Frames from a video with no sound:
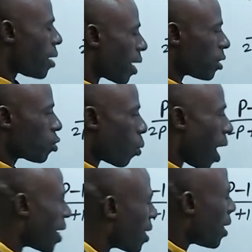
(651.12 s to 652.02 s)
That is
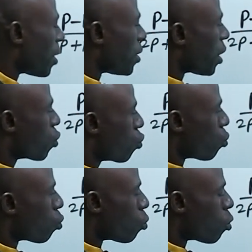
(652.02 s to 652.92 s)
why this
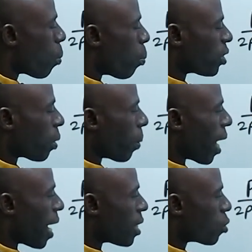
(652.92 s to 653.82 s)
2
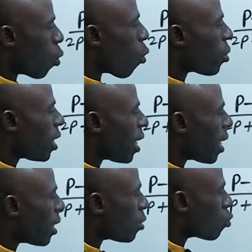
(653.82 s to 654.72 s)
multiplies
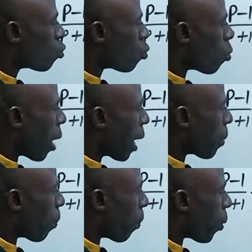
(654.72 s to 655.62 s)
only
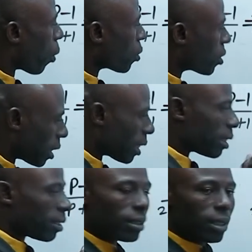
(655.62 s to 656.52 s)
2y plus
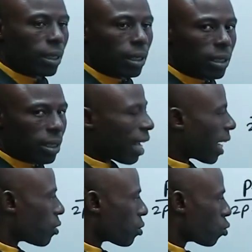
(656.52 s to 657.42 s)
3. It's
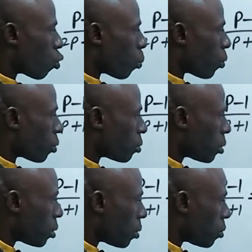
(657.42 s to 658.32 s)
like I used to open
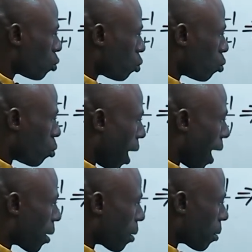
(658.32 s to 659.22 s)

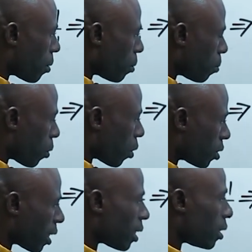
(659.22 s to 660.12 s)
2y
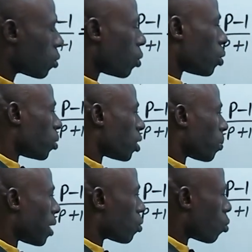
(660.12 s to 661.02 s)
plus 3. So
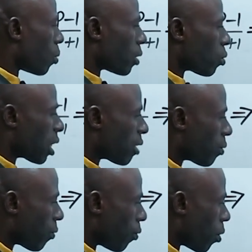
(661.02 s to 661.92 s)
multiplies 2y to
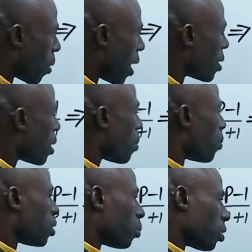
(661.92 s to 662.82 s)
give 4y,
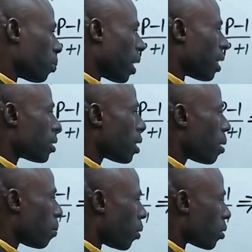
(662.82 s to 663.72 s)
but it multiplies
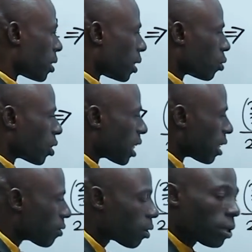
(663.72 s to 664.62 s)
plus 3 to
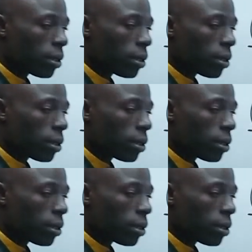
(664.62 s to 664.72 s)
give